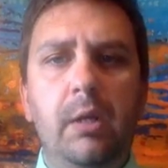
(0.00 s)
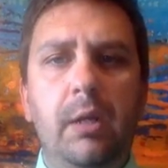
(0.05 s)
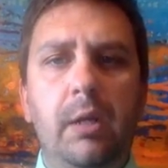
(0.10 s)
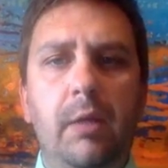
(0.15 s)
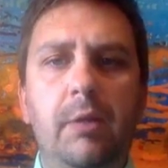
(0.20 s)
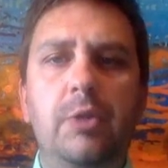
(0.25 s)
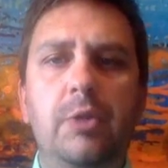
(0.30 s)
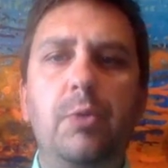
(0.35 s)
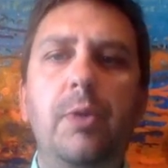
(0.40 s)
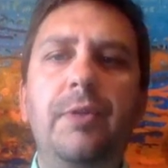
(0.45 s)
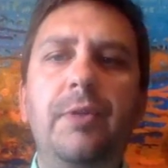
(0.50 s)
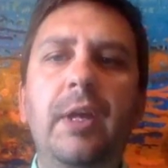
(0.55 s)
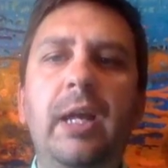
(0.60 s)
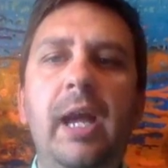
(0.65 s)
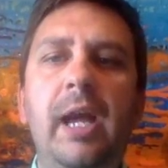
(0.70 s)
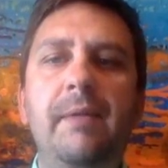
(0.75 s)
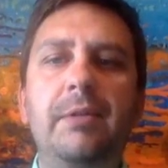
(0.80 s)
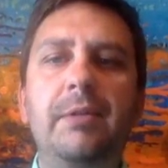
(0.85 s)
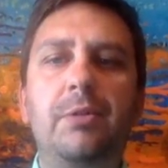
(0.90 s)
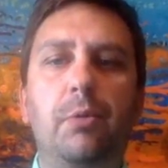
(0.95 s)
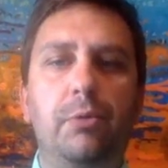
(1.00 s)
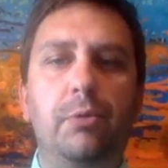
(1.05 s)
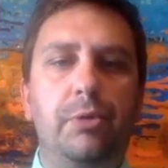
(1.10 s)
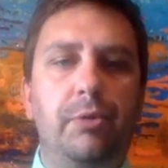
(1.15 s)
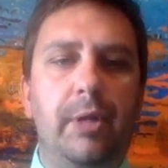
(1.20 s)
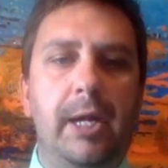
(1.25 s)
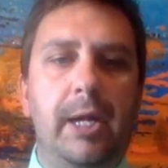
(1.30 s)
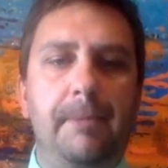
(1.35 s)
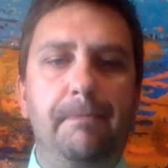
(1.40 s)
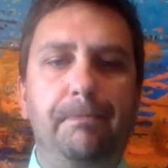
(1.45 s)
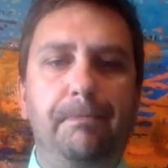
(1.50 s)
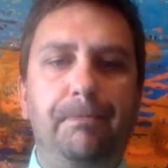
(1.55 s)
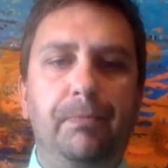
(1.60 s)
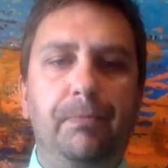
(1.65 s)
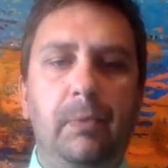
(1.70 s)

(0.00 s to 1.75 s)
Now, there's one thing I haven't told you yet.